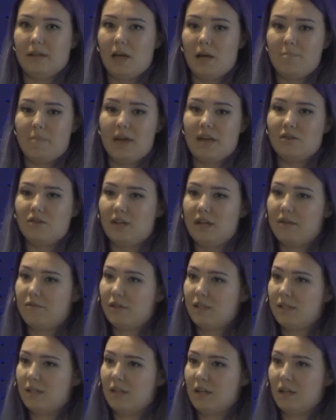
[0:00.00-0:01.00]
abandon
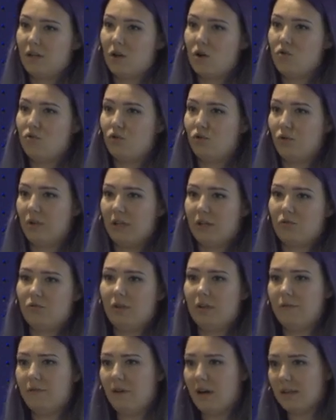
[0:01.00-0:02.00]
everything and go to like
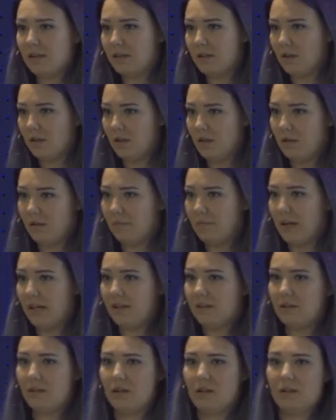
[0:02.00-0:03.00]
really fast
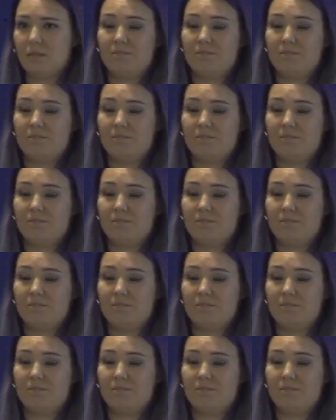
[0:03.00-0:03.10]
pace